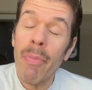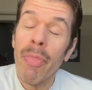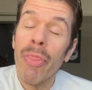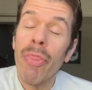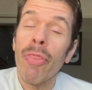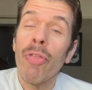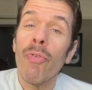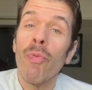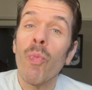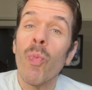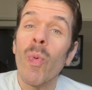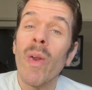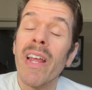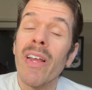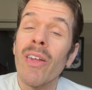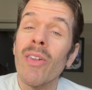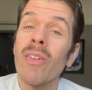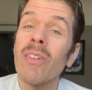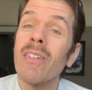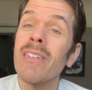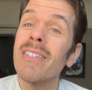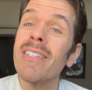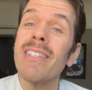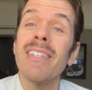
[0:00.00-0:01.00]

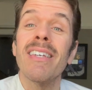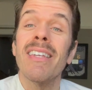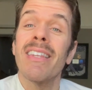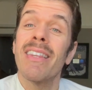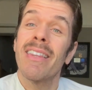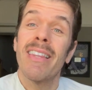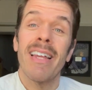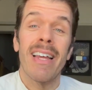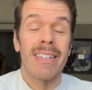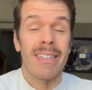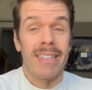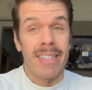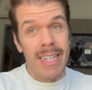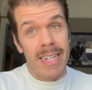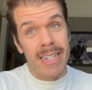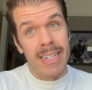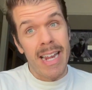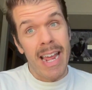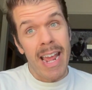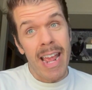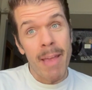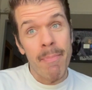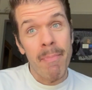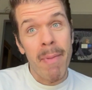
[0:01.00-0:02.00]
thrilled that
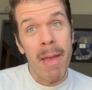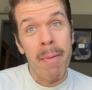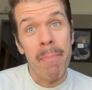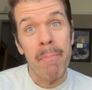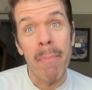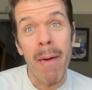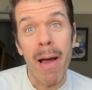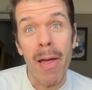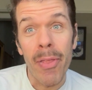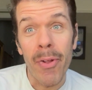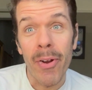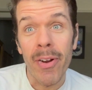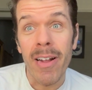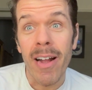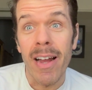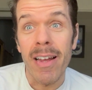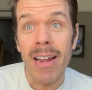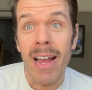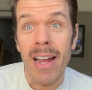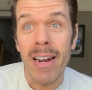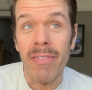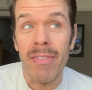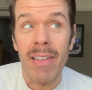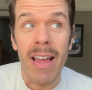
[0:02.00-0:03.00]
today my mother got
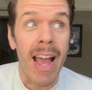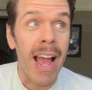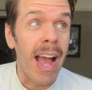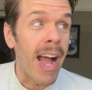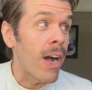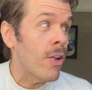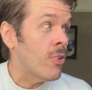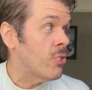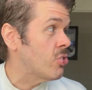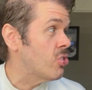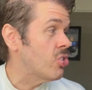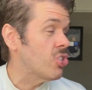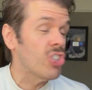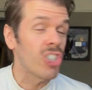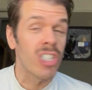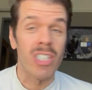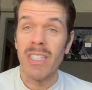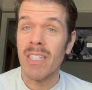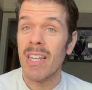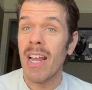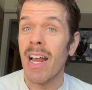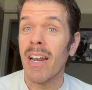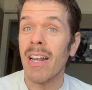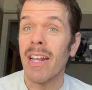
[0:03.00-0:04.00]
out of the house. She's
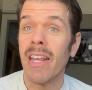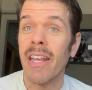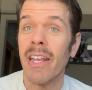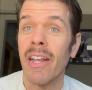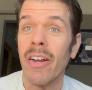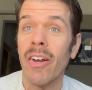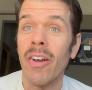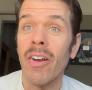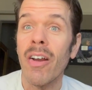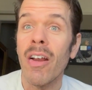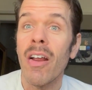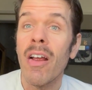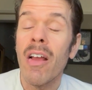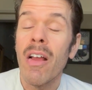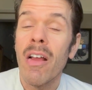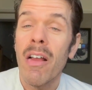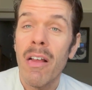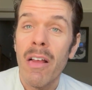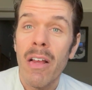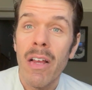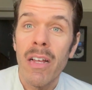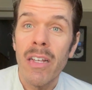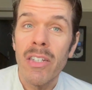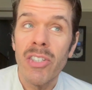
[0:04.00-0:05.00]
not here.
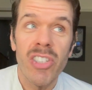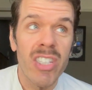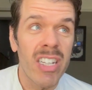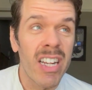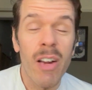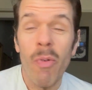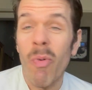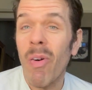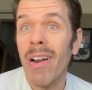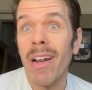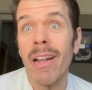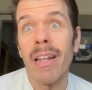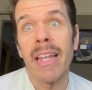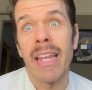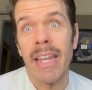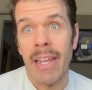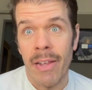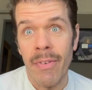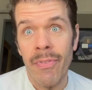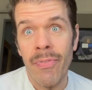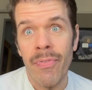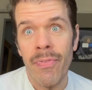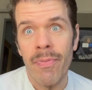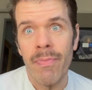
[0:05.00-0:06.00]
She didn't want to
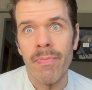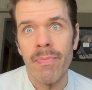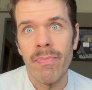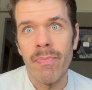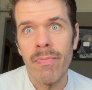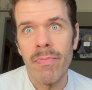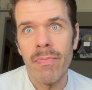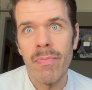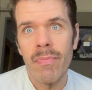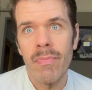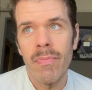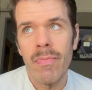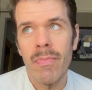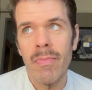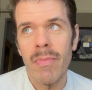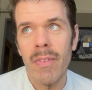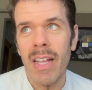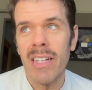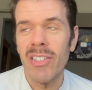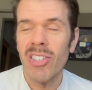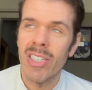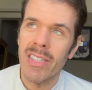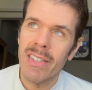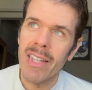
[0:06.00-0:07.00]
leave,
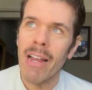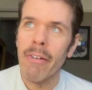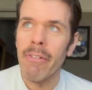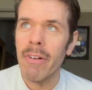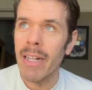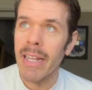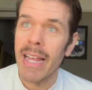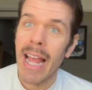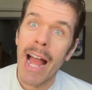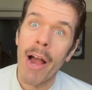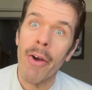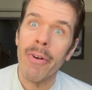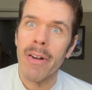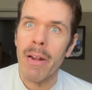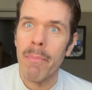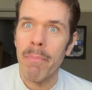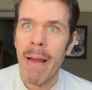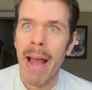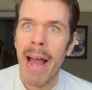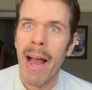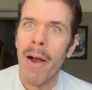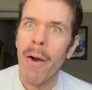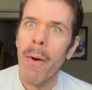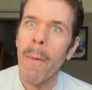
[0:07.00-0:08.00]
and she's not really out and
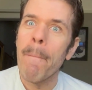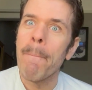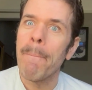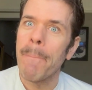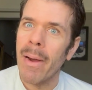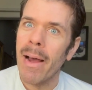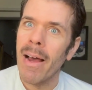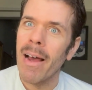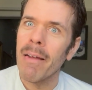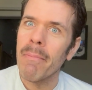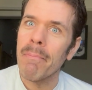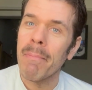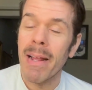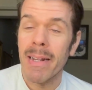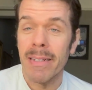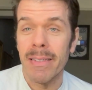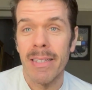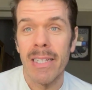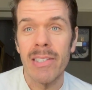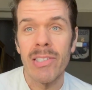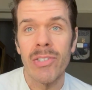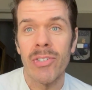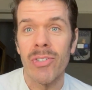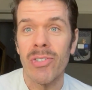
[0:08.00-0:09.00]
about, but my
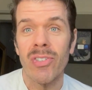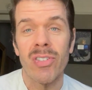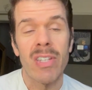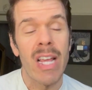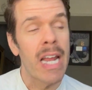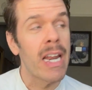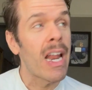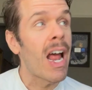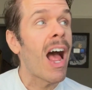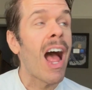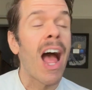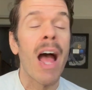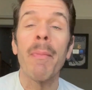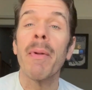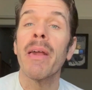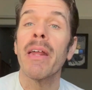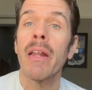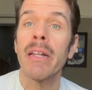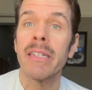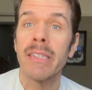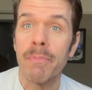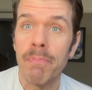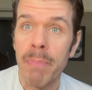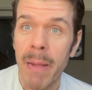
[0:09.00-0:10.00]
sister said, I'm going
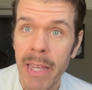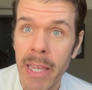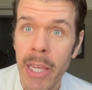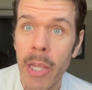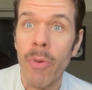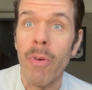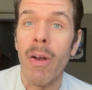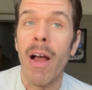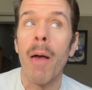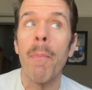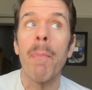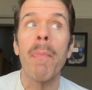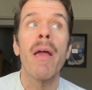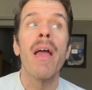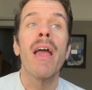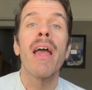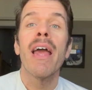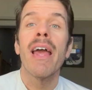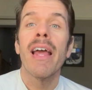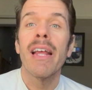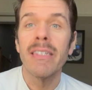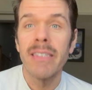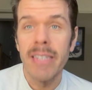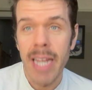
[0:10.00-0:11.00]
to pick you up
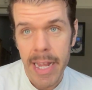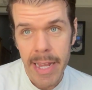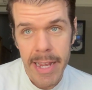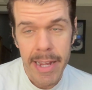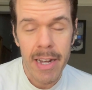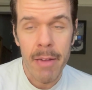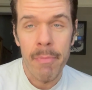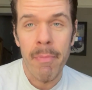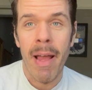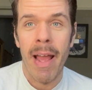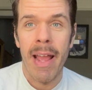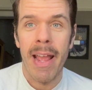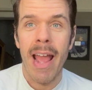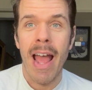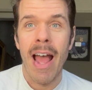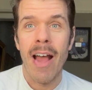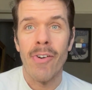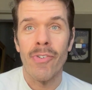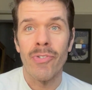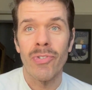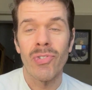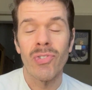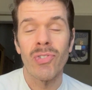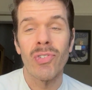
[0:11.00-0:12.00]
and take you to my
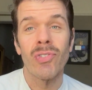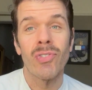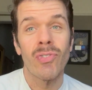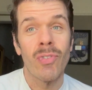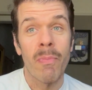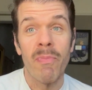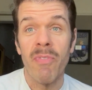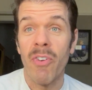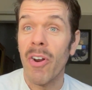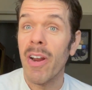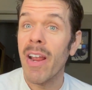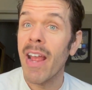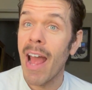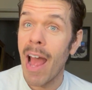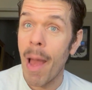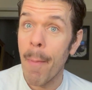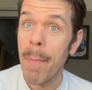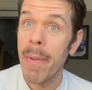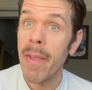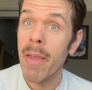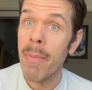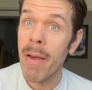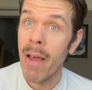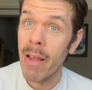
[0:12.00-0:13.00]
house. So I'm very
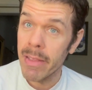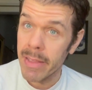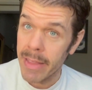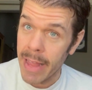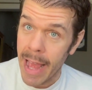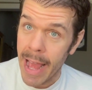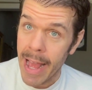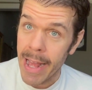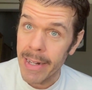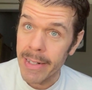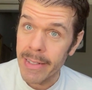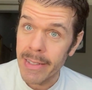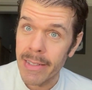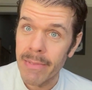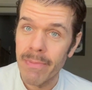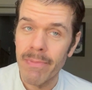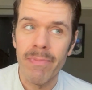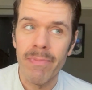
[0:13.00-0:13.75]
happy about that.